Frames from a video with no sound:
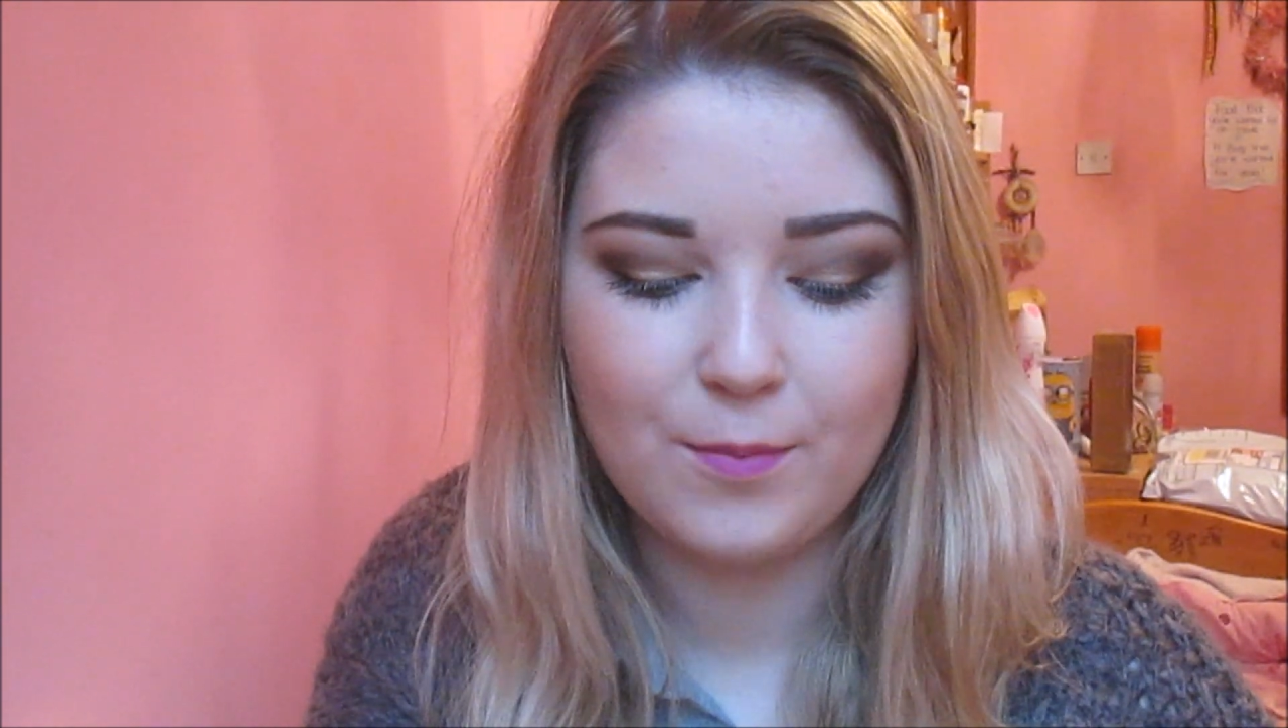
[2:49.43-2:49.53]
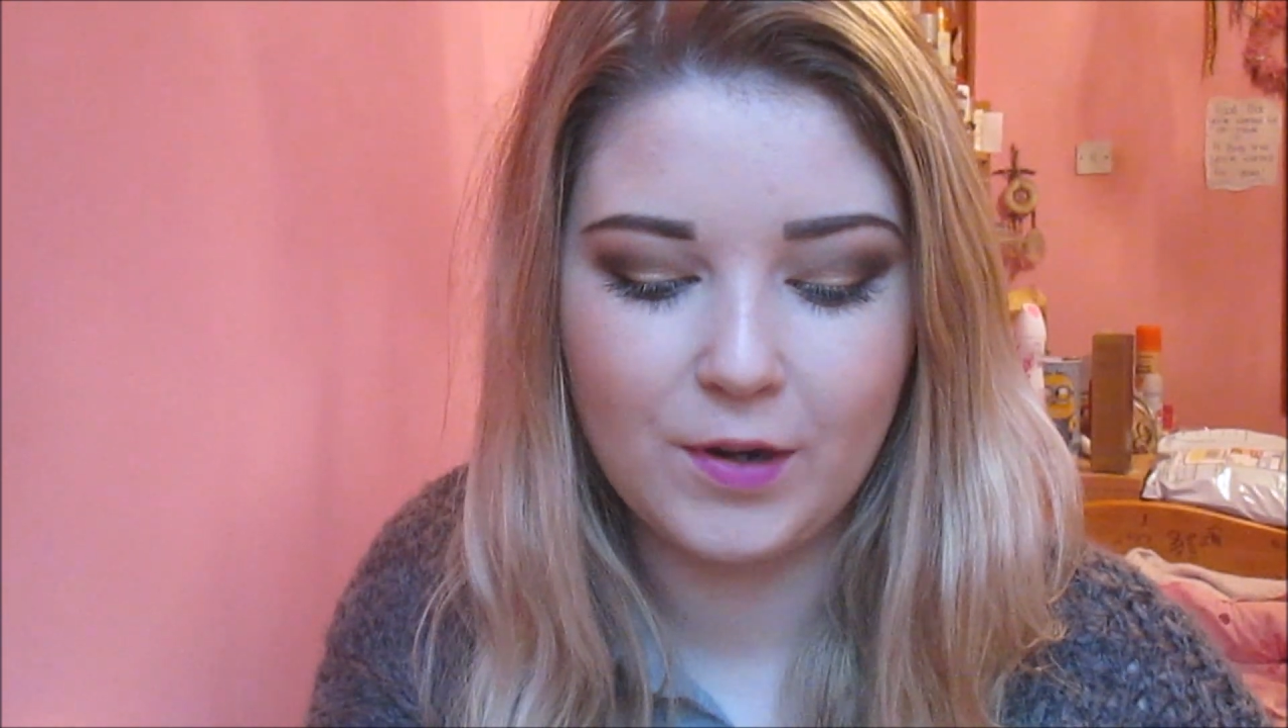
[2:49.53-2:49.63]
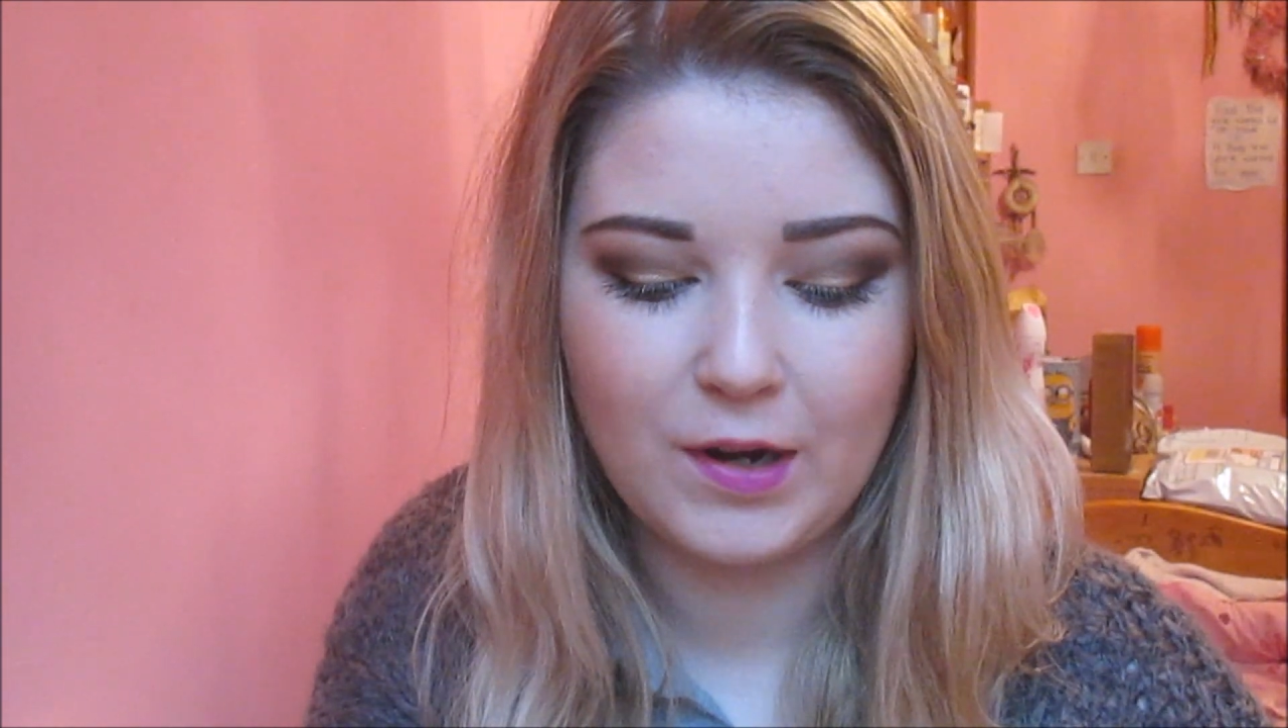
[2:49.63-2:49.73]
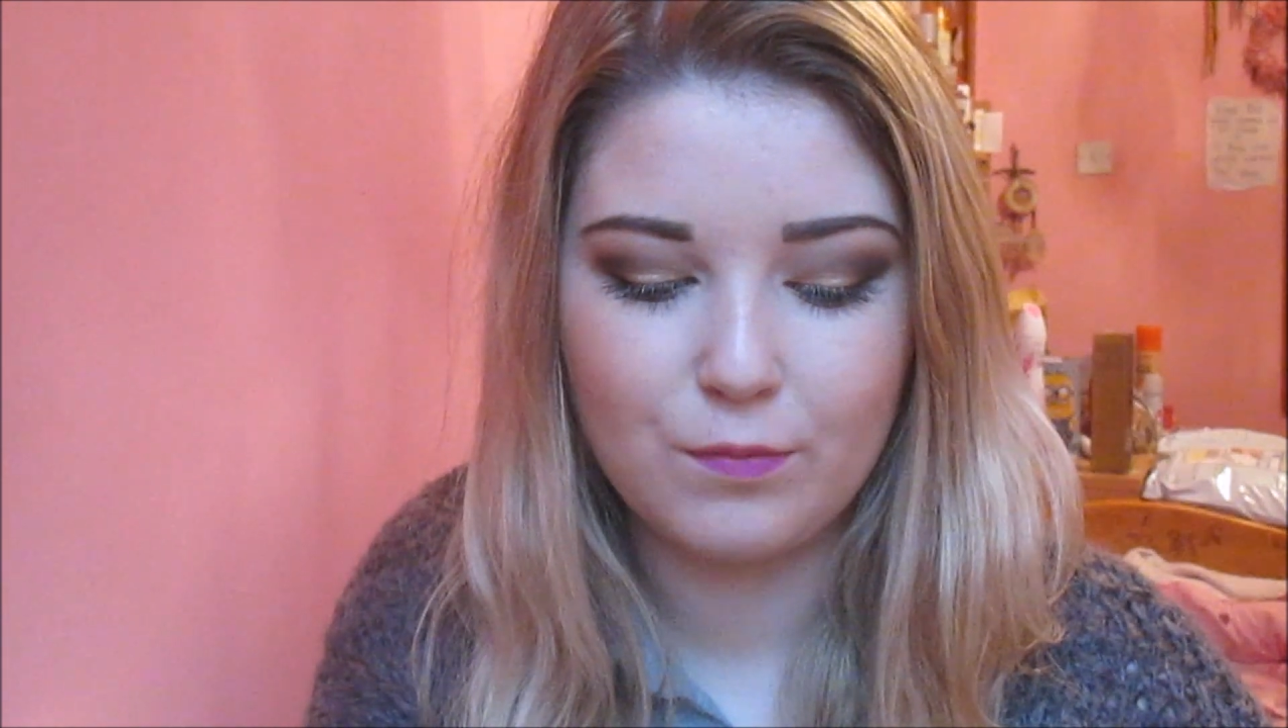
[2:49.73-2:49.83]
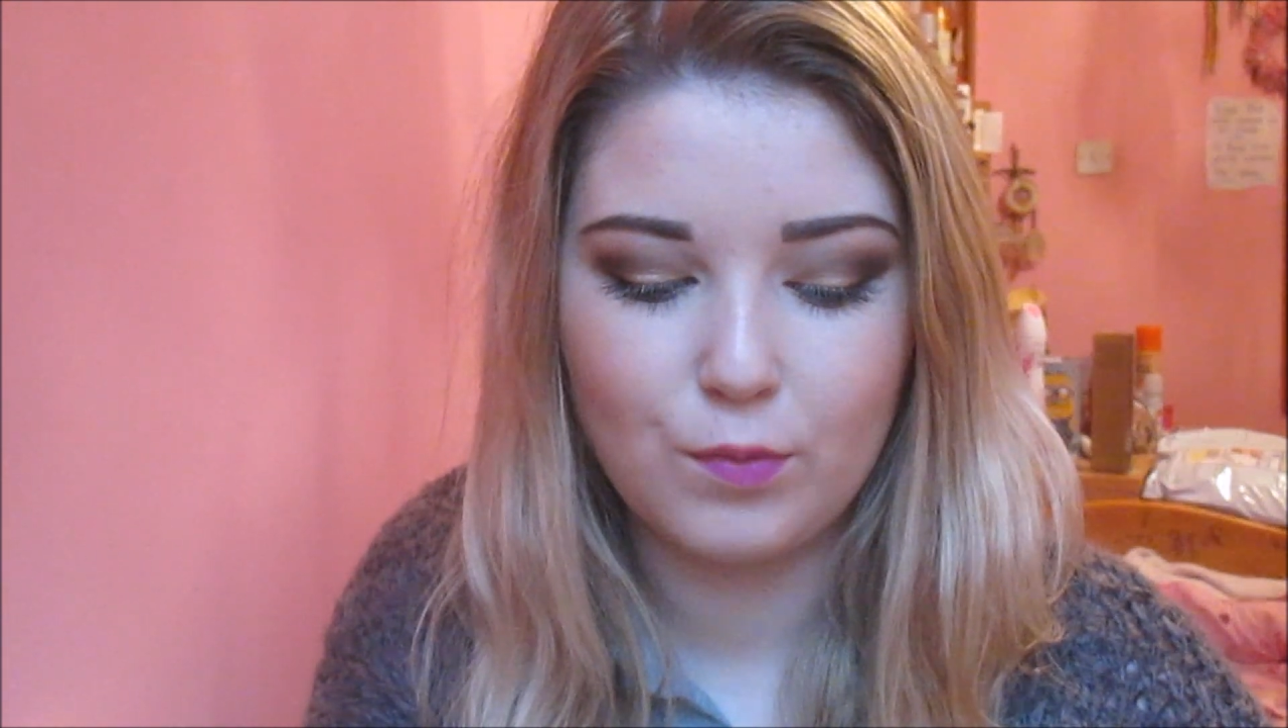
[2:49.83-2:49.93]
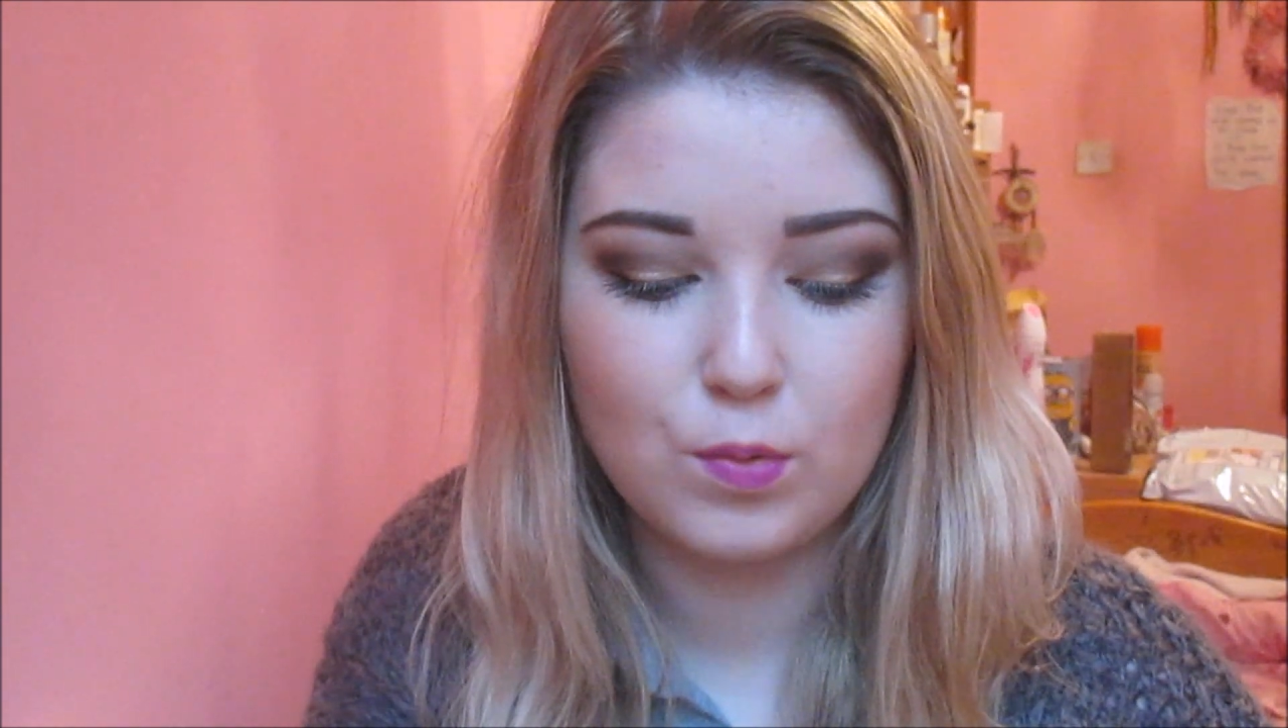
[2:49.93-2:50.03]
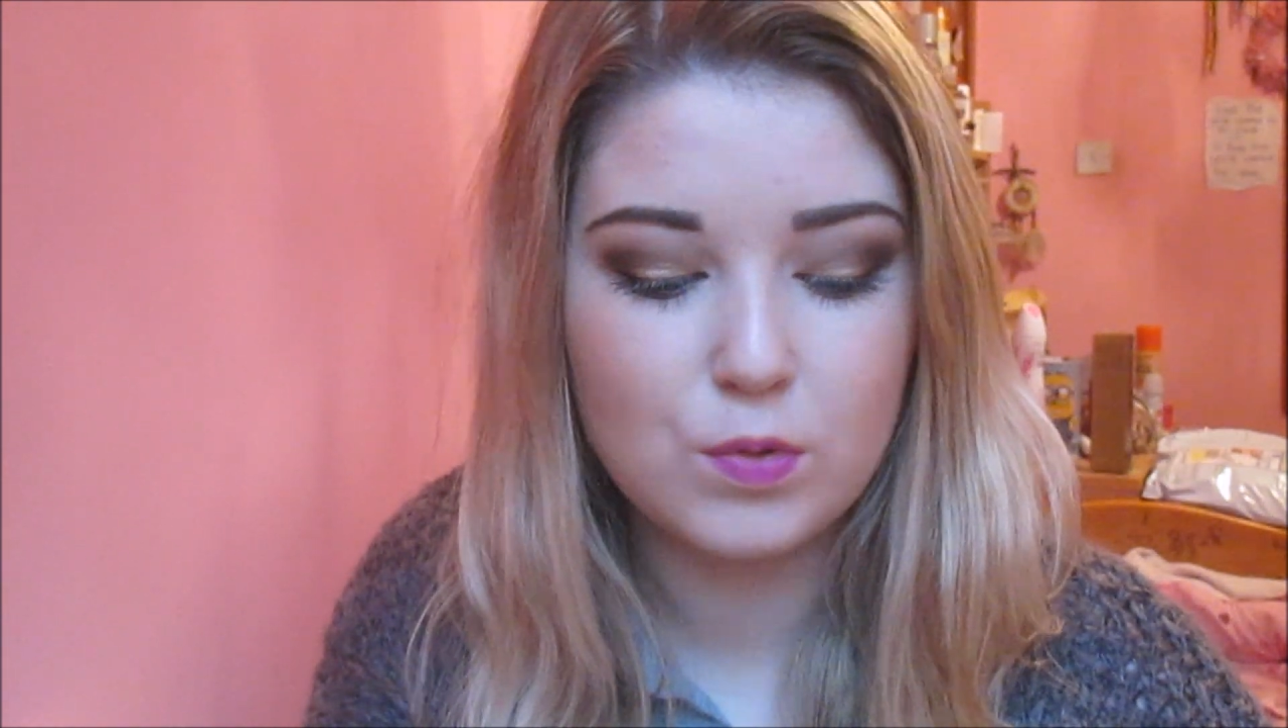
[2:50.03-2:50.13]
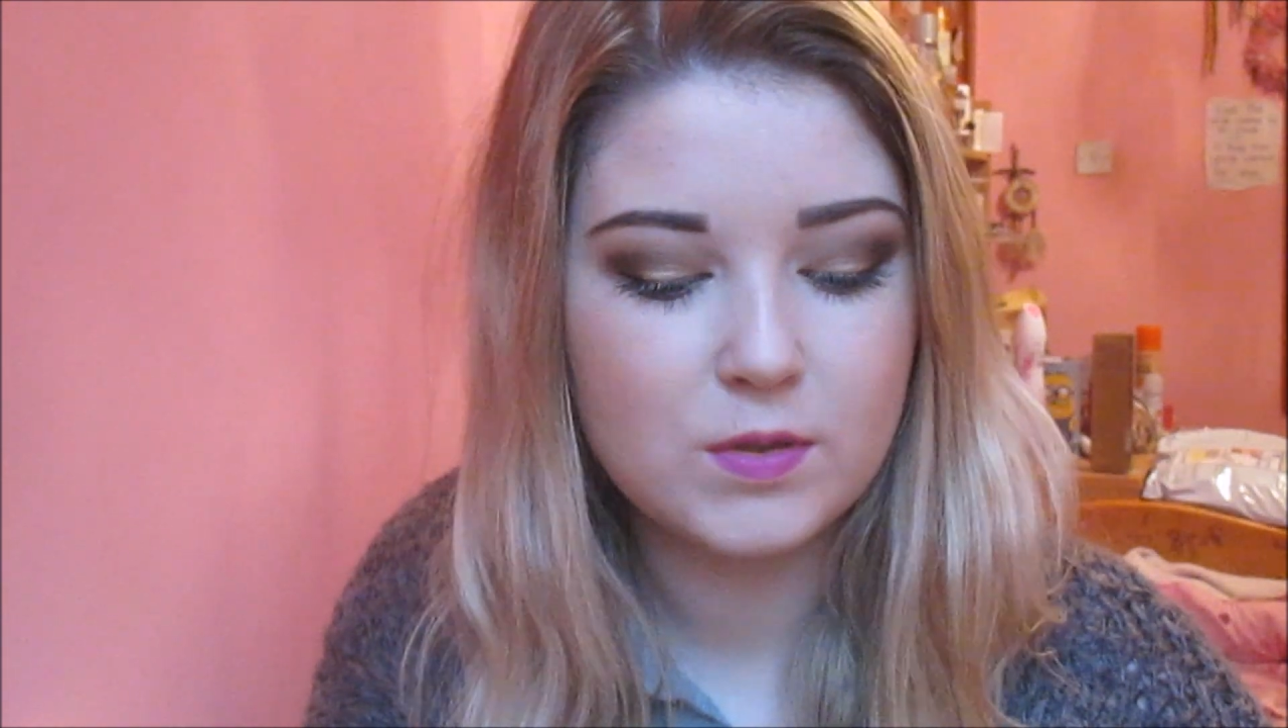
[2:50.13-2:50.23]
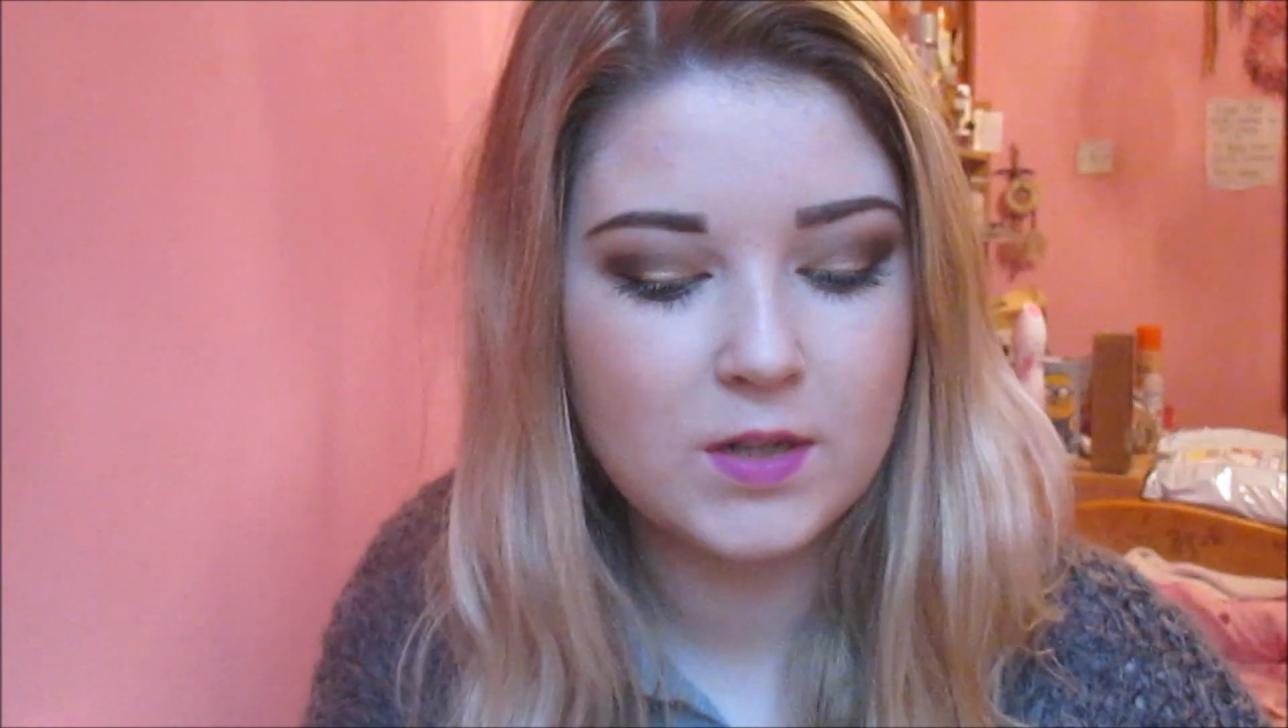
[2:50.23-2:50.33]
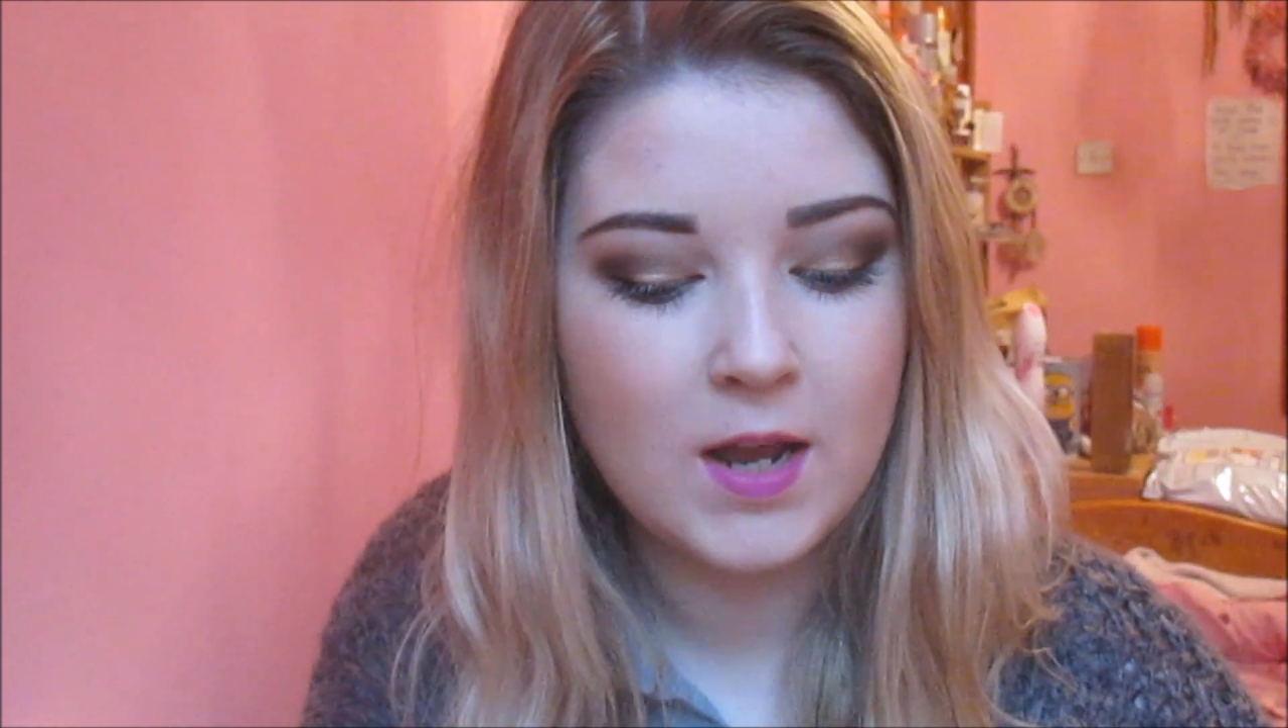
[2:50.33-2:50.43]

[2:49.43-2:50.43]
what I wrote.